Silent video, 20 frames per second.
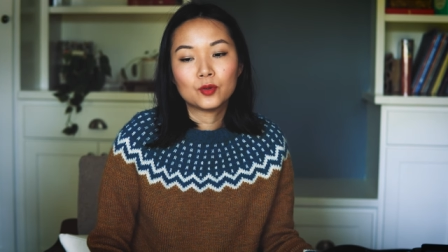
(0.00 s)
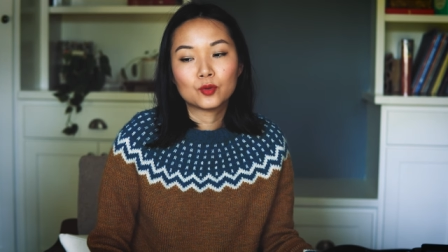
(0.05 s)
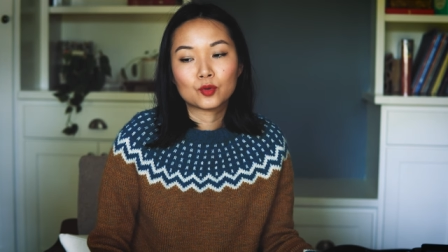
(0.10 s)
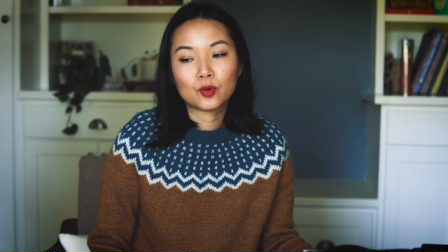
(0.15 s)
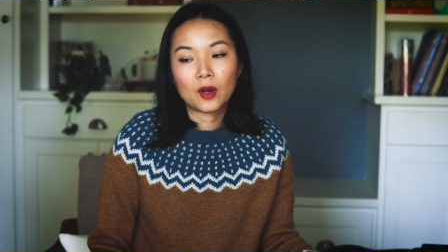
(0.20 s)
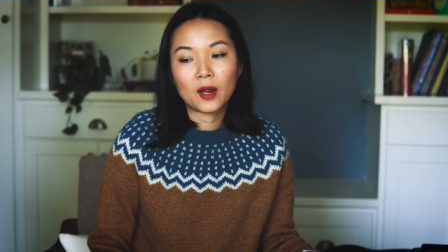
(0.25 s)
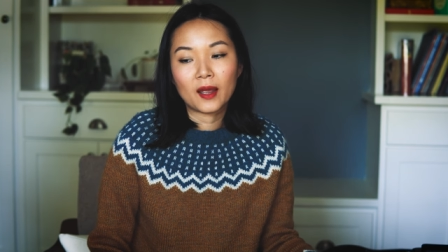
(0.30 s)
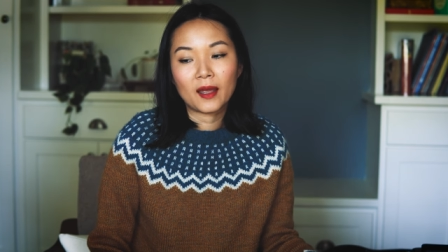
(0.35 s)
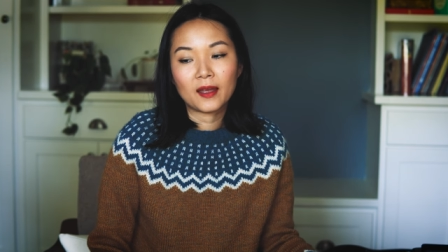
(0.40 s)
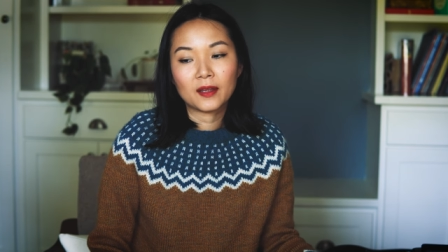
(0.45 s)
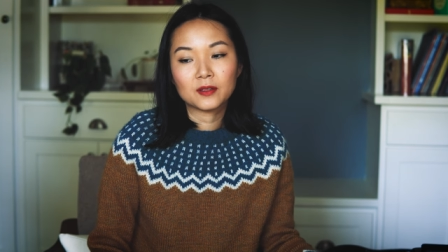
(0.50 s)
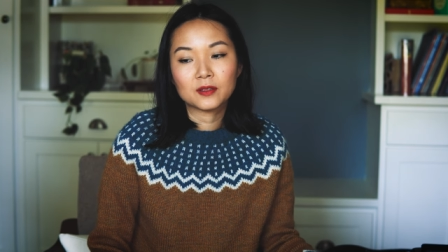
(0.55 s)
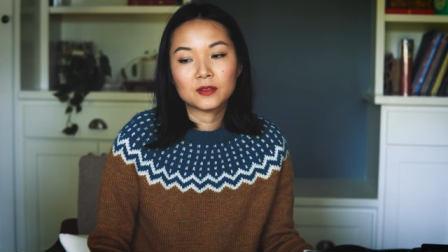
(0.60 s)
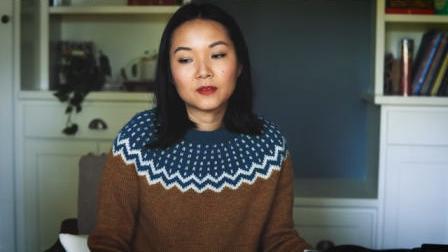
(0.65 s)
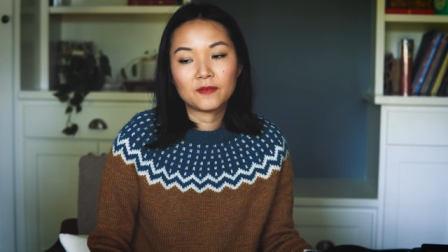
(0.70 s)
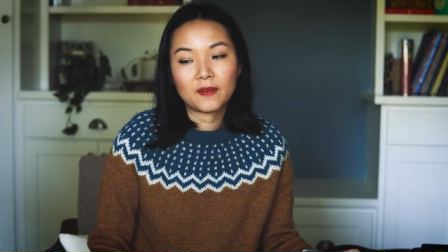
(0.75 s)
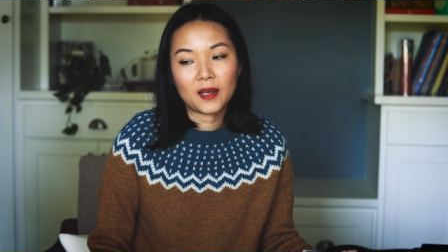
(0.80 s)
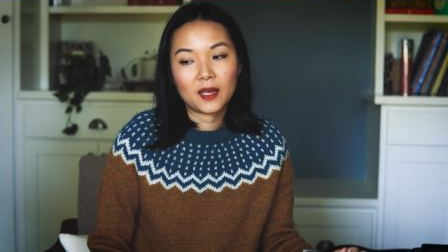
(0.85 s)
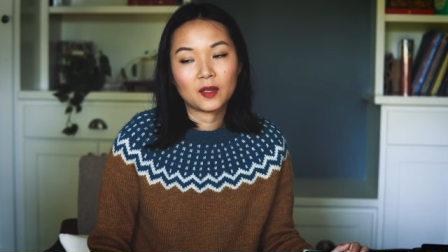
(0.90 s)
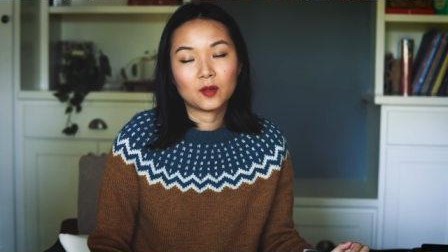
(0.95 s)
trying
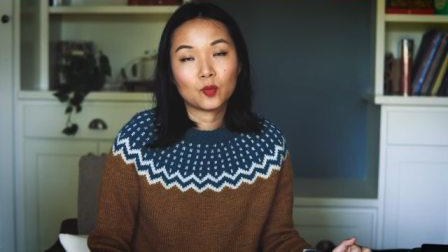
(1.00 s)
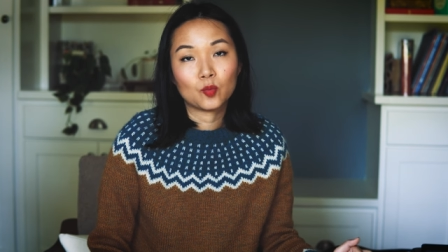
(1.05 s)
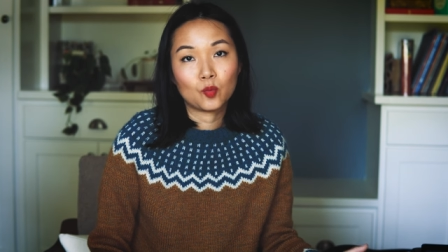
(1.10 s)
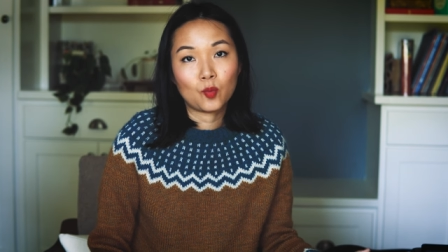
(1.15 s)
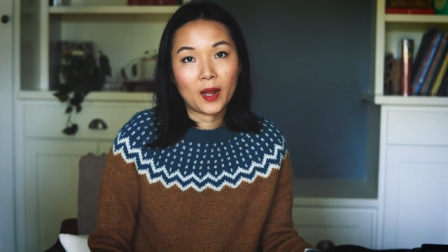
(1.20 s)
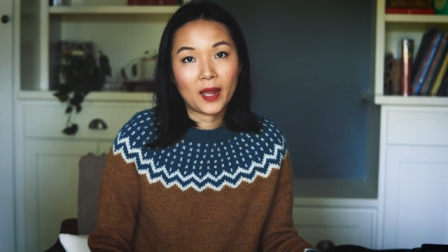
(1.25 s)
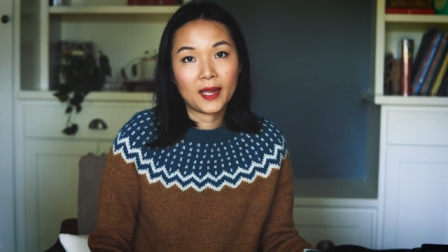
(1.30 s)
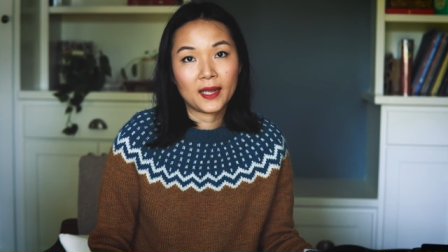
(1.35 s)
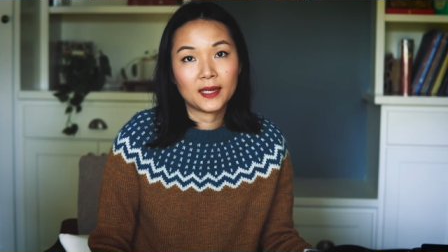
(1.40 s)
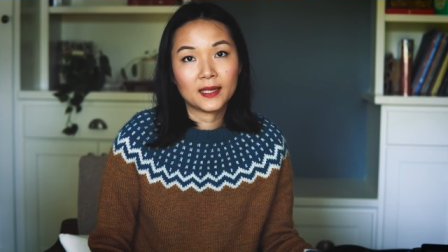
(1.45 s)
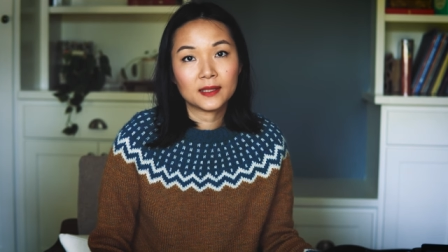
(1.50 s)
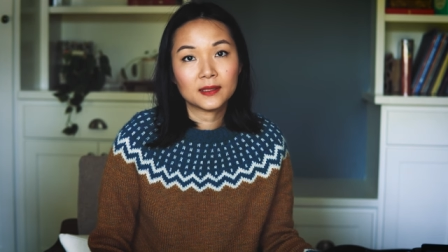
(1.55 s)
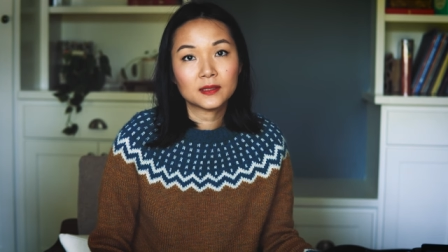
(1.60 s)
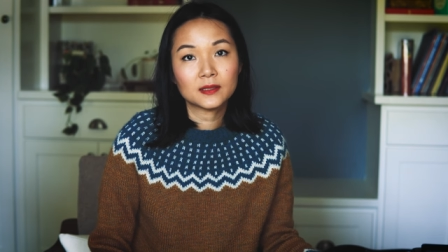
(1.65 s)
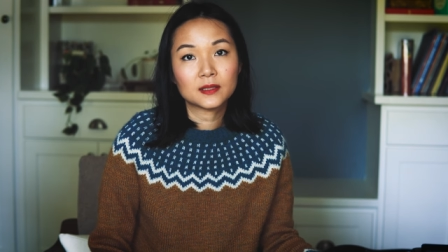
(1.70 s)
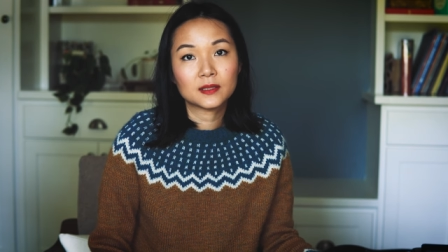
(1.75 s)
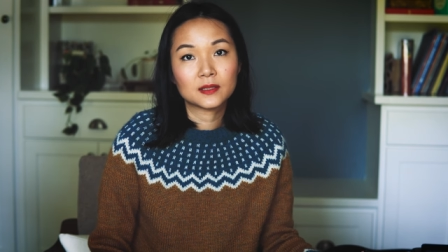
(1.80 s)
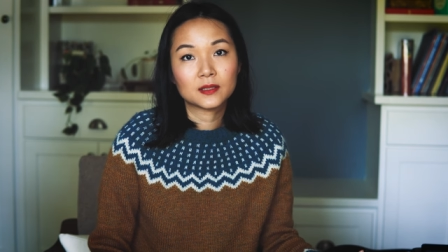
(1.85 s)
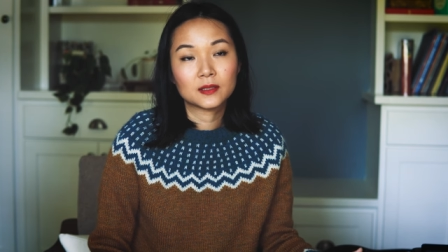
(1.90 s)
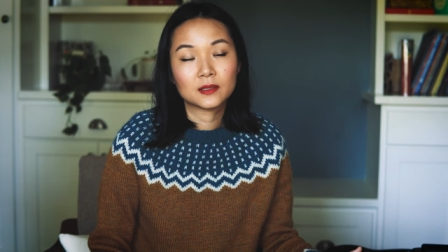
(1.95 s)
to find
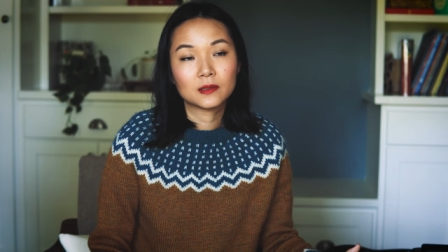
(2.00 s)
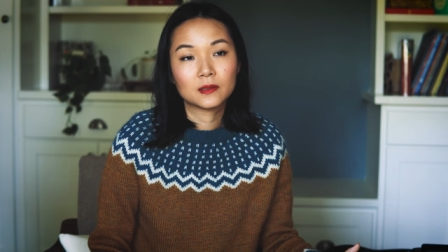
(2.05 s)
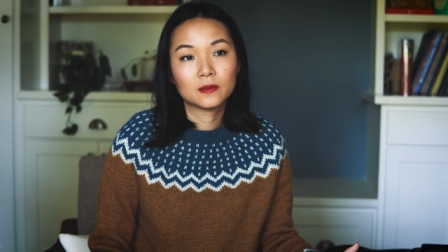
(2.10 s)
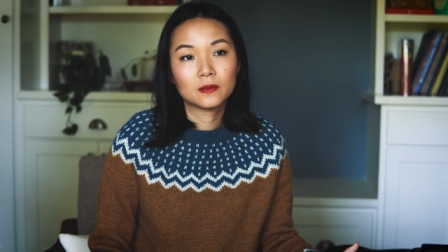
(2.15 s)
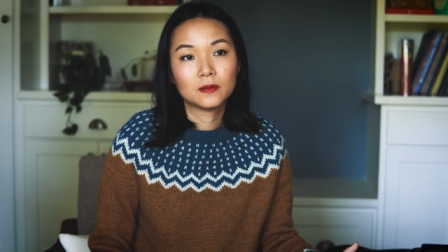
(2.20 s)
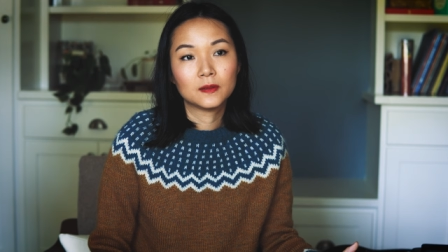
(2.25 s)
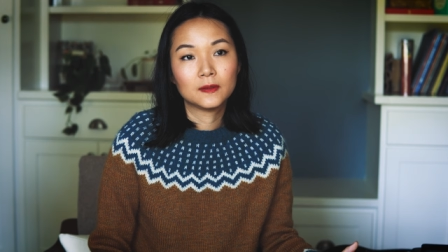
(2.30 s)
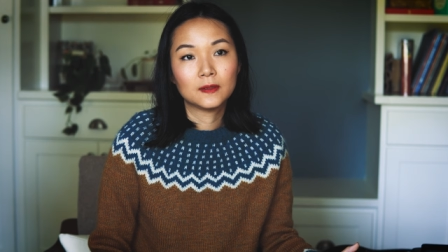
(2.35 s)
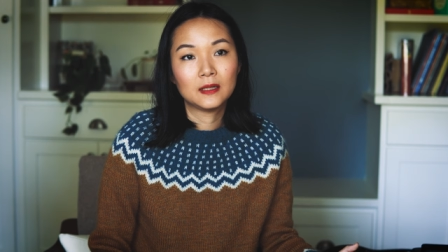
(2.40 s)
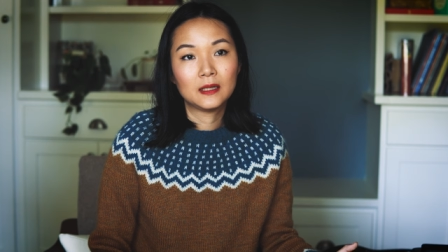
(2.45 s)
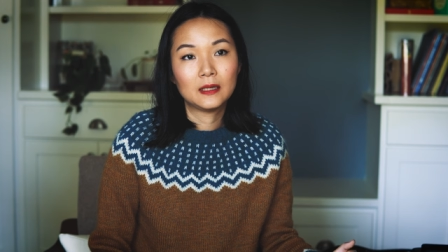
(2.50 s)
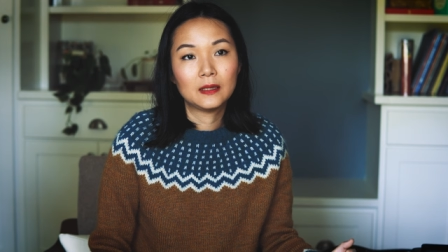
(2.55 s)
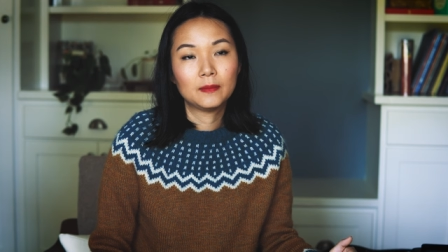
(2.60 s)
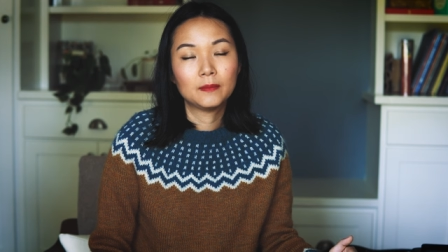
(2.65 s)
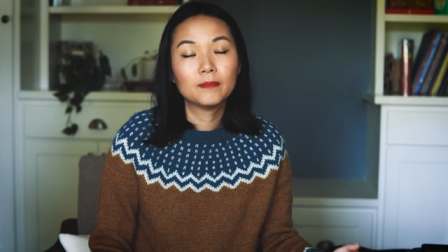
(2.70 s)
ways to